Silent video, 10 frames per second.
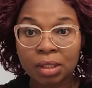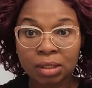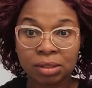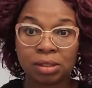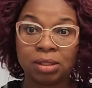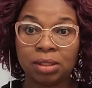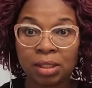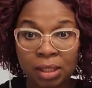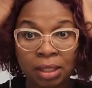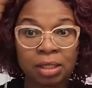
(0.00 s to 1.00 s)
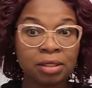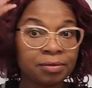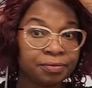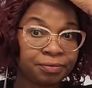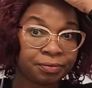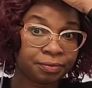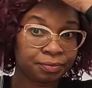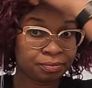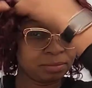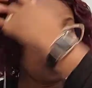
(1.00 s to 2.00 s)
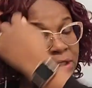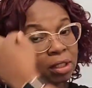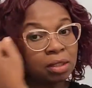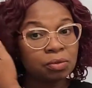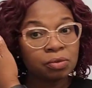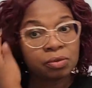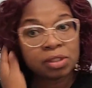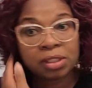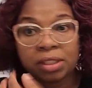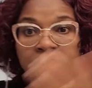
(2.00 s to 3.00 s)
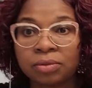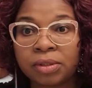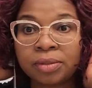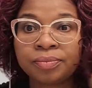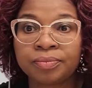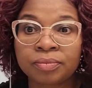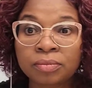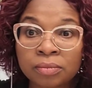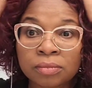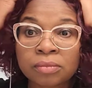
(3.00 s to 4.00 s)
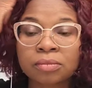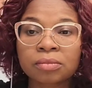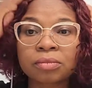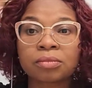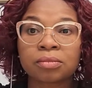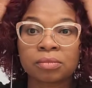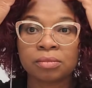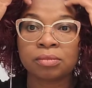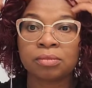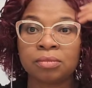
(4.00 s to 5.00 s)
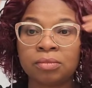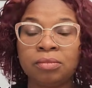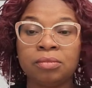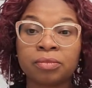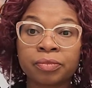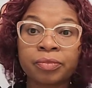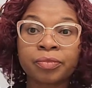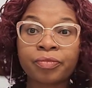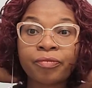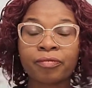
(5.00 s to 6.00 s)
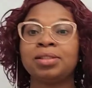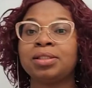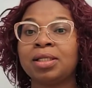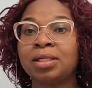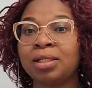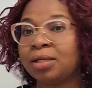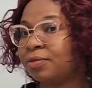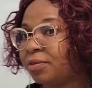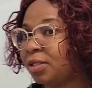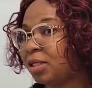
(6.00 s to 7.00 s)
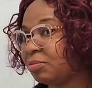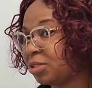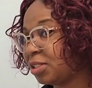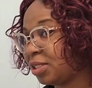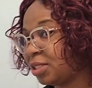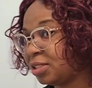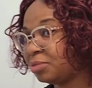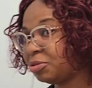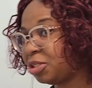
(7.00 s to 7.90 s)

and see if the work as well. Mm -hmm. And uh, I think I'm gonna end up